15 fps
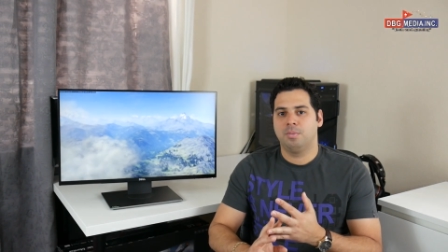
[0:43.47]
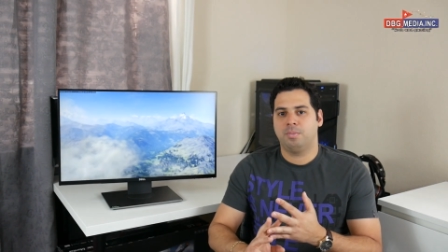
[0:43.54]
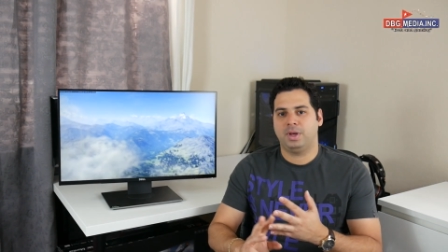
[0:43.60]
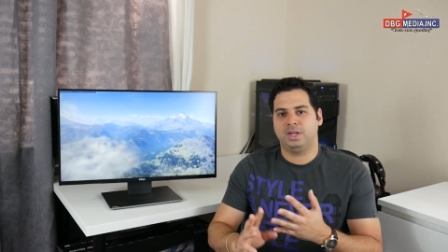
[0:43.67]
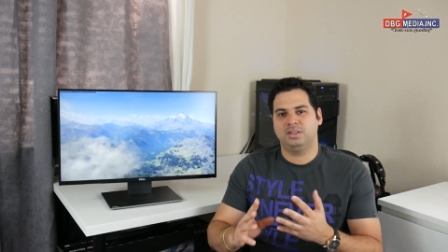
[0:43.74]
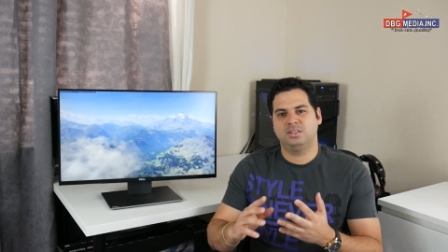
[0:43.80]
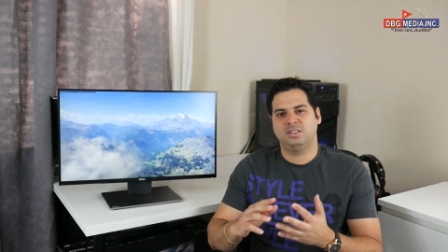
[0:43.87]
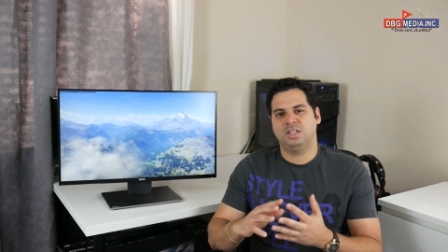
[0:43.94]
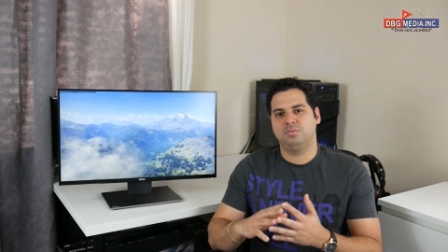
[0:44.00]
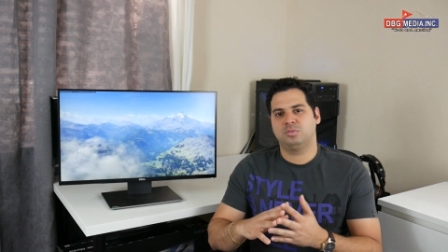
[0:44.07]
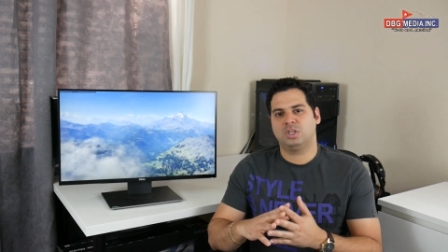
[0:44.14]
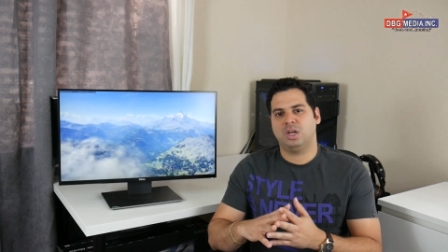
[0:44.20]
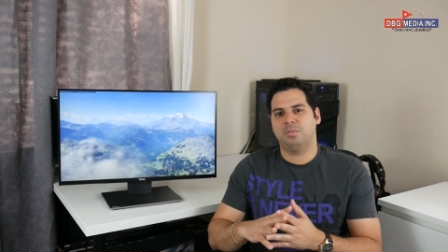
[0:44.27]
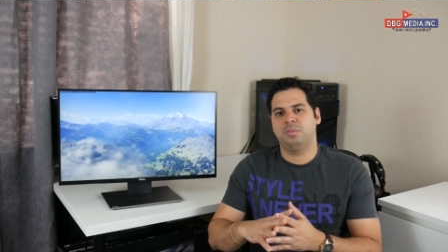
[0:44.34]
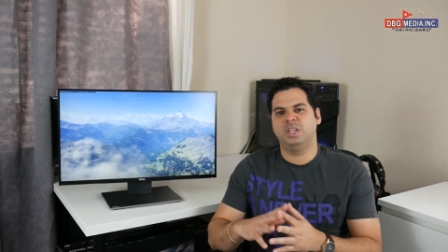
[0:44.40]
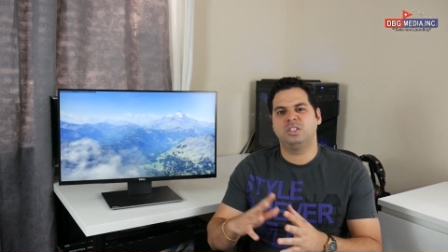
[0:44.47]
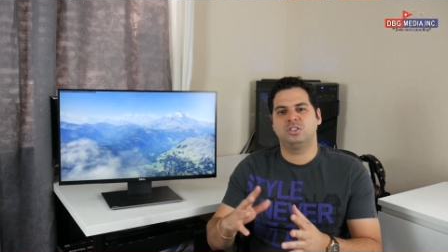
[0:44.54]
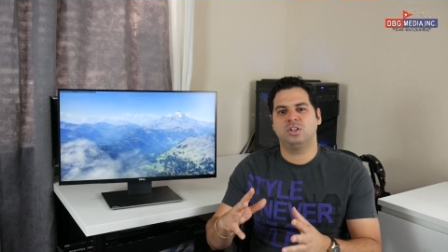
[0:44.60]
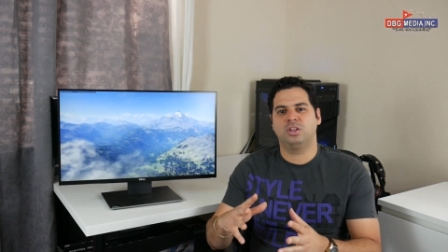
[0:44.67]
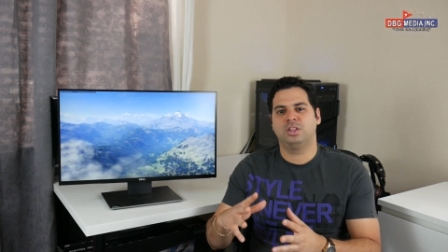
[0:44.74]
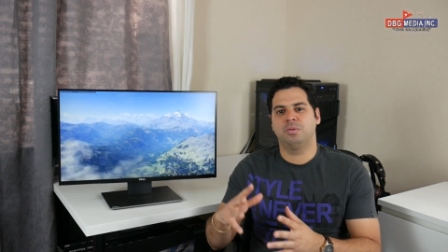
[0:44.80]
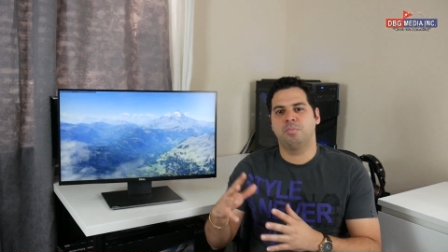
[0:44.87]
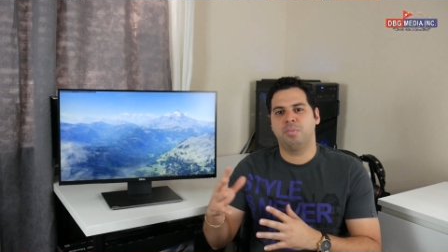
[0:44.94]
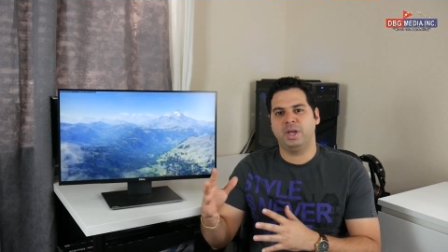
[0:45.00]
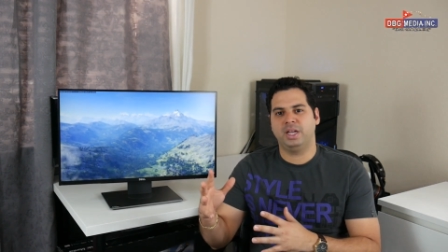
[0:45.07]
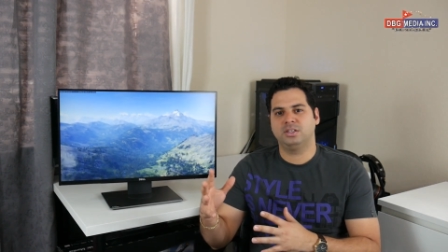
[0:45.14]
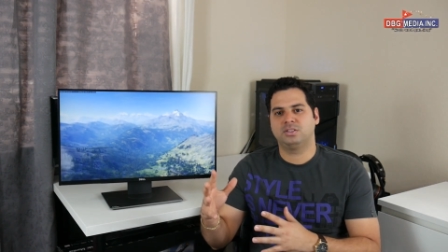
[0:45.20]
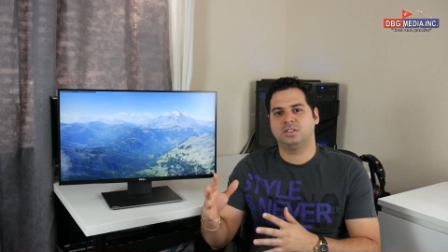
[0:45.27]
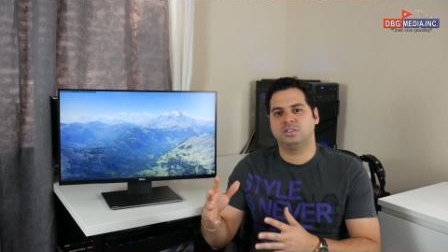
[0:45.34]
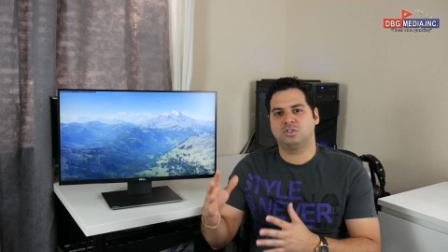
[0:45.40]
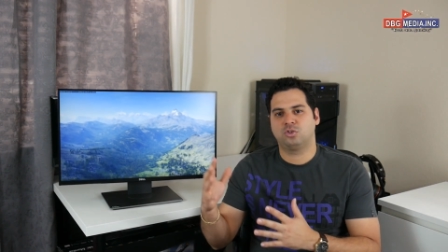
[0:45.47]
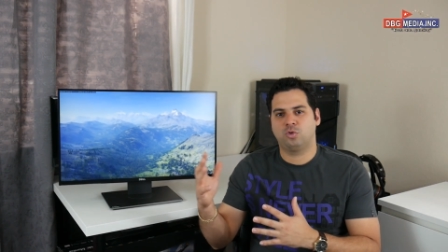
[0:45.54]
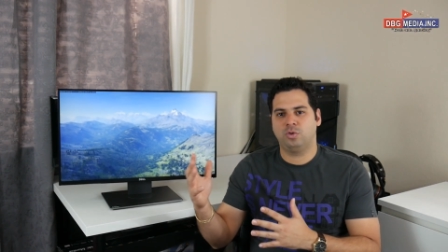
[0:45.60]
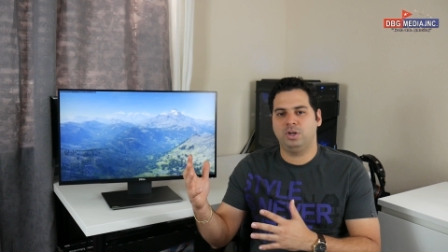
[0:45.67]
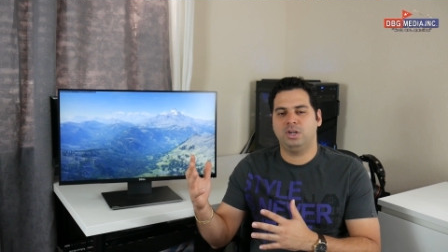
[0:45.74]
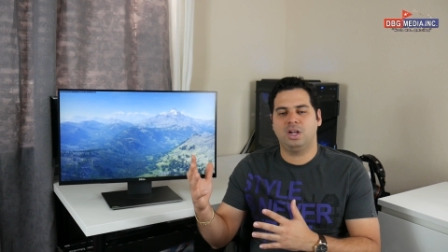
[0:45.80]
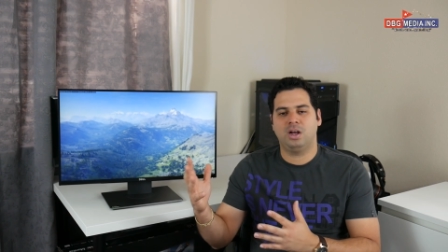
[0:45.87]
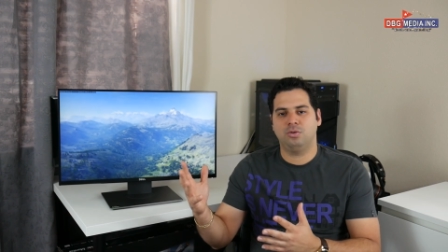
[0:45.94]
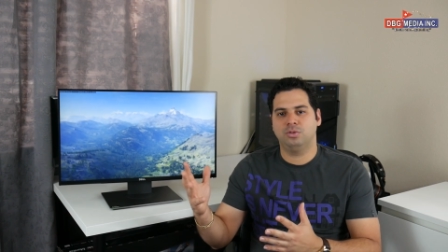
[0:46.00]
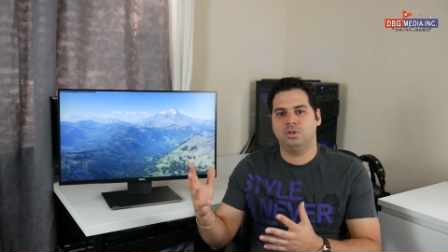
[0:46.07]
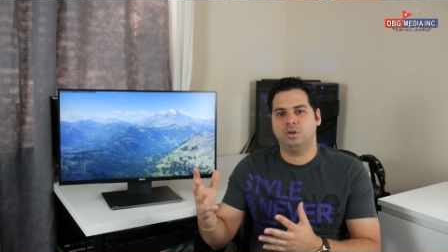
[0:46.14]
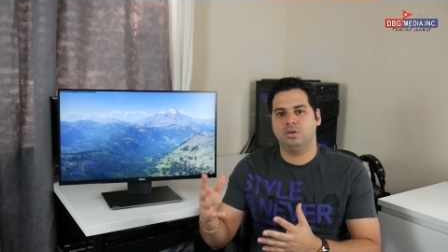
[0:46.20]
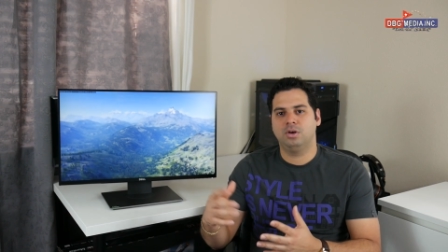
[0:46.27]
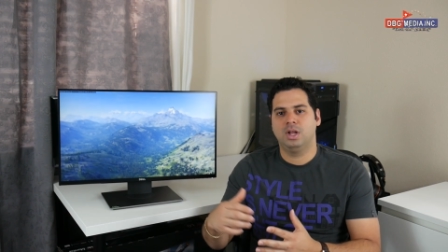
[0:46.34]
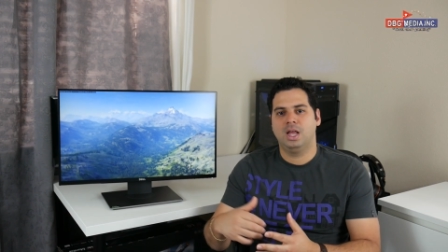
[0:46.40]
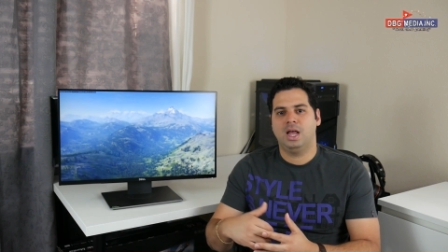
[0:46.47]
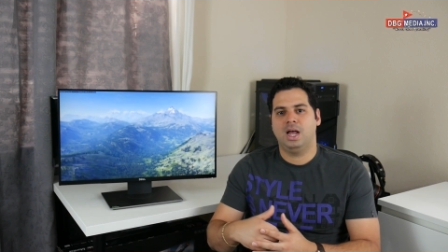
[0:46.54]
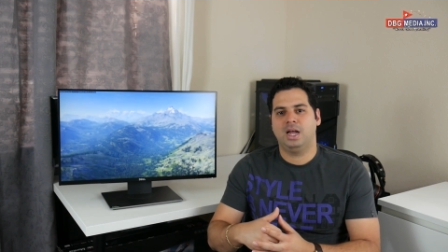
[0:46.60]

but at the same time it's not the best screen out there,